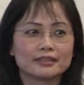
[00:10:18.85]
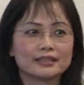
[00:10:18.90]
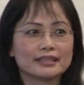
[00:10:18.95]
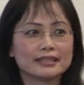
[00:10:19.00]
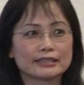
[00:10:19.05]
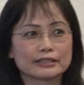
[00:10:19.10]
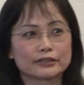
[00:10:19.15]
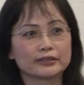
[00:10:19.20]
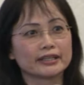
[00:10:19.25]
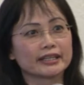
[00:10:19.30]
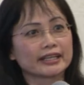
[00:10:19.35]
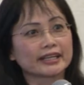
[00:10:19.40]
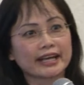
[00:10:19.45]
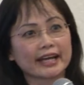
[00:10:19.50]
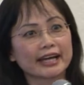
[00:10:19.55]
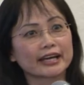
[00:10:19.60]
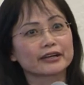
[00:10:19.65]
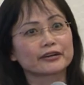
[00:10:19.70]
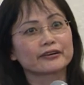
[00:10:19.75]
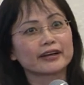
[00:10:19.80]
is there any
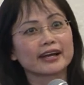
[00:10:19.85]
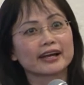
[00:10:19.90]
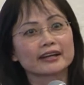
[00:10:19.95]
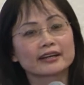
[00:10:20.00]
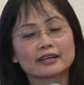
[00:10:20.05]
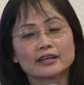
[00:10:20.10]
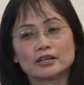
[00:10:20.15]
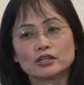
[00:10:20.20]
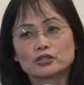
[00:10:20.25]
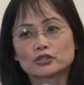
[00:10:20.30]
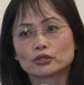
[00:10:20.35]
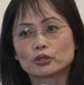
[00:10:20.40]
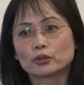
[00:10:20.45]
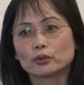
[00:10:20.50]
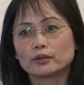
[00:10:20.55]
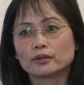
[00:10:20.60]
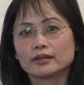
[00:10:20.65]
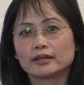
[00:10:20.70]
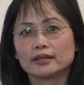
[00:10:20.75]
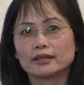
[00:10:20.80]
cataract?
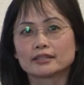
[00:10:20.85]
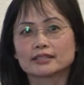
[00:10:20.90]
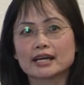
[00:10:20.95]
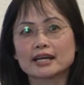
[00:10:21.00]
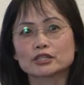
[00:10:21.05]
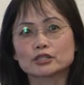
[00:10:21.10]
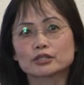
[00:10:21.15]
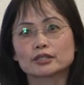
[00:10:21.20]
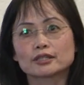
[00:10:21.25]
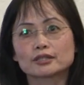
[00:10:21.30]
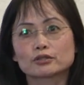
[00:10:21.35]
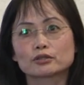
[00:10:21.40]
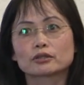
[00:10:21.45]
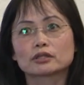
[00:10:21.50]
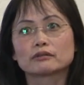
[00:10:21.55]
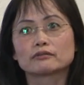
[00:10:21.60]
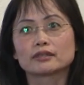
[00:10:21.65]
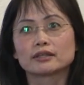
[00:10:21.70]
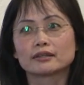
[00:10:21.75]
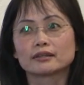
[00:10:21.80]
So it's actually sort
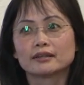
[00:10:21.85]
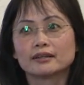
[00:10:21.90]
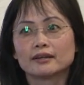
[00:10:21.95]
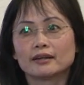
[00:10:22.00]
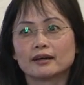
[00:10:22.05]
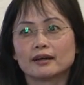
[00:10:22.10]
of a,